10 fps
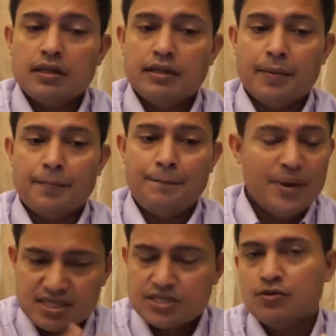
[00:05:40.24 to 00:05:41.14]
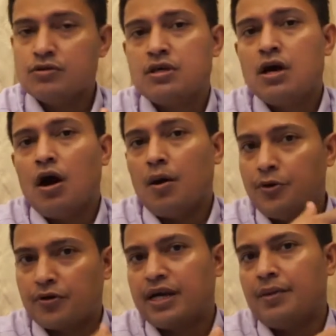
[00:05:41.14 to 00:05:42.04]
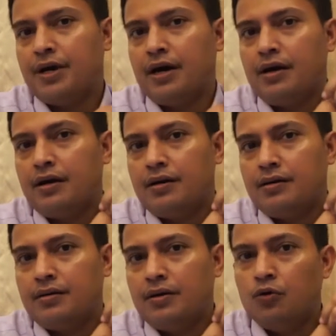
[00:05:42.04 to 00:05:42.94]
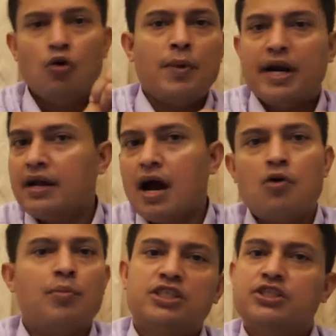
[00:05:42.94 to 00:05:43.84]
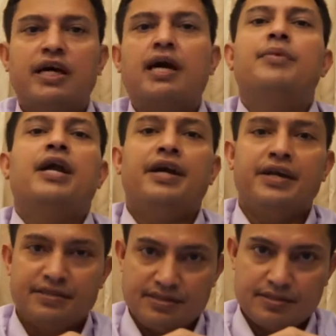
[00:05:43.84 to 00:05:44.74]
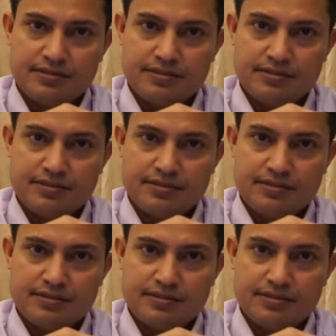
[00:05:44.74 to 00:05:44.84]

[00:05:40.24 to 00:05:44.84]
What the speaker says: the best use of your camera, no matter how much the camera it is.